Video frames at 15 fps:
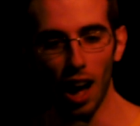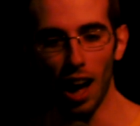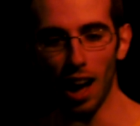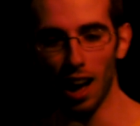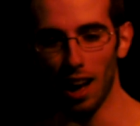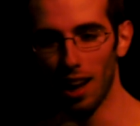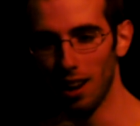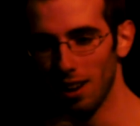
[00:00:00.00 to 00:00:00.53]

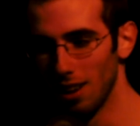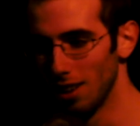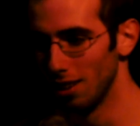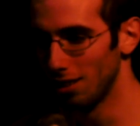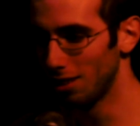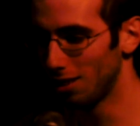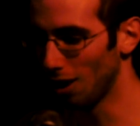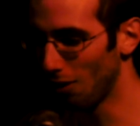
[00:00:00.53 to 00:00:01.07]
and
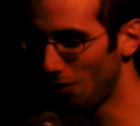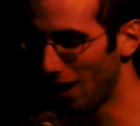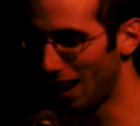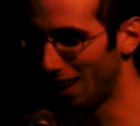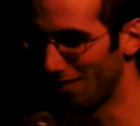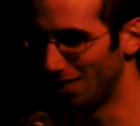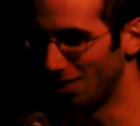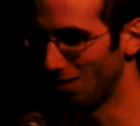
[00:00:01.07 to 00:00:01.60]
stuff
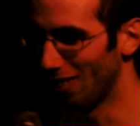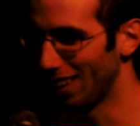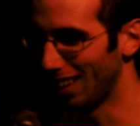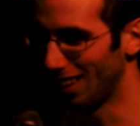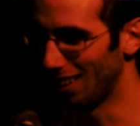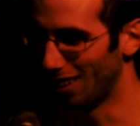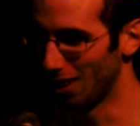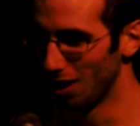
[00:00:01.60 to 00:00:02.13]
happens where
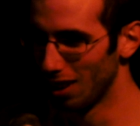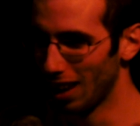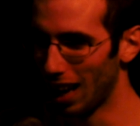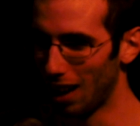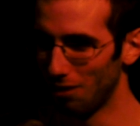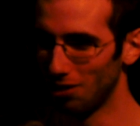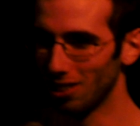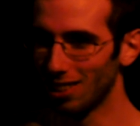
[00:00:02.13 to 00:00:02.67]
you
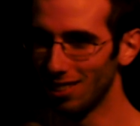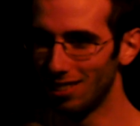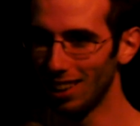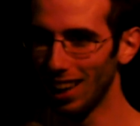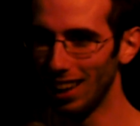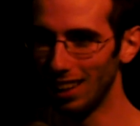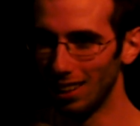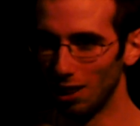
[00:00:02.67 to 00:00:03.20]
have to
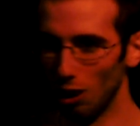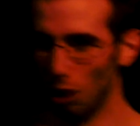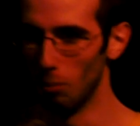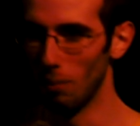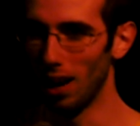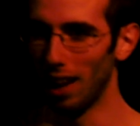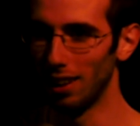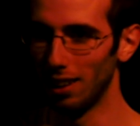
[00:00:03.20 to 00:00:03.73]
contain
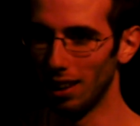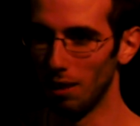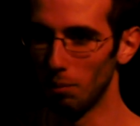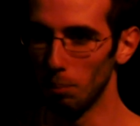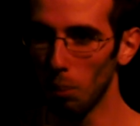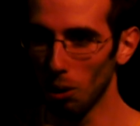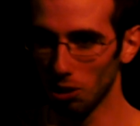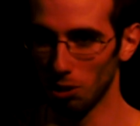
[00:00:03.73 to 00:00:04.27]
them and
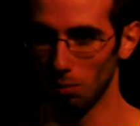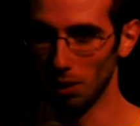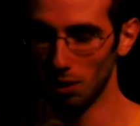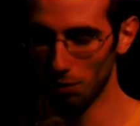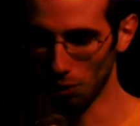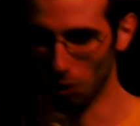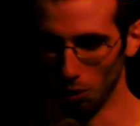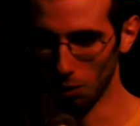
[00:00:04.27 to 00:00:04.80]
then
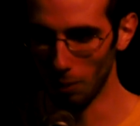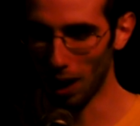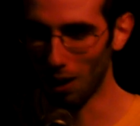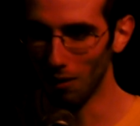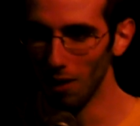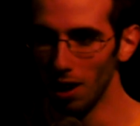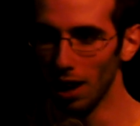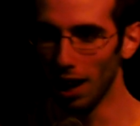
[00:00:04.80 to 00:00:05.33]
possibly throw them
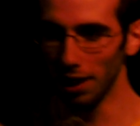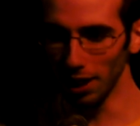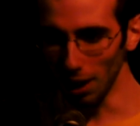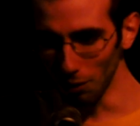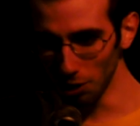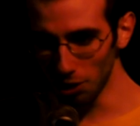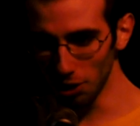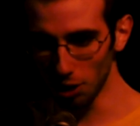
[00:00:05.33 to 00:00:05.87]
out. And the
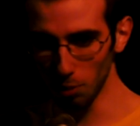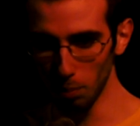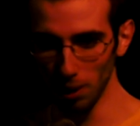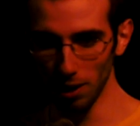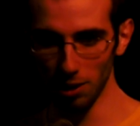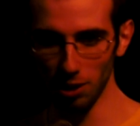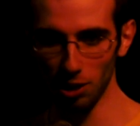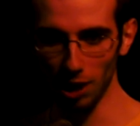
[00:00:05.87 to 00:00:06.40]
other is
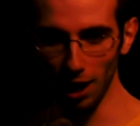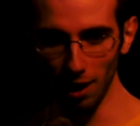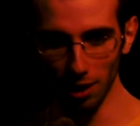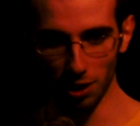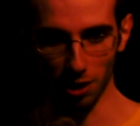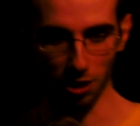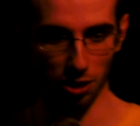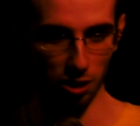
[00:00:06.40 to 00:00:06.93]
disability
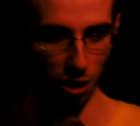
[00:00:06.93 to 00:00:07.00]
challenges.